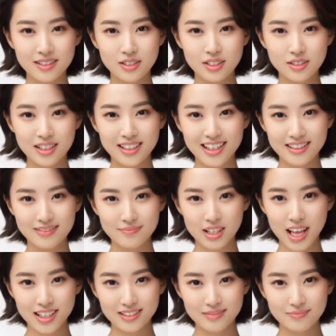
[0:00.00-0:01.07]
You receive
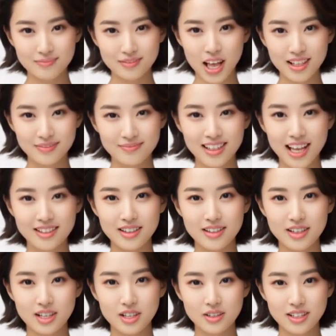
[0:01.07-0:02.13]
rent of
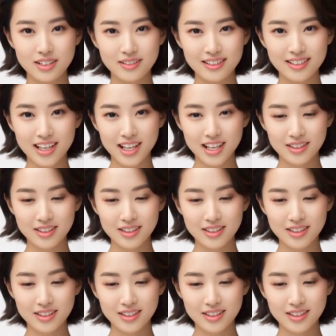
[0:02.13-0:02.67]
€5,000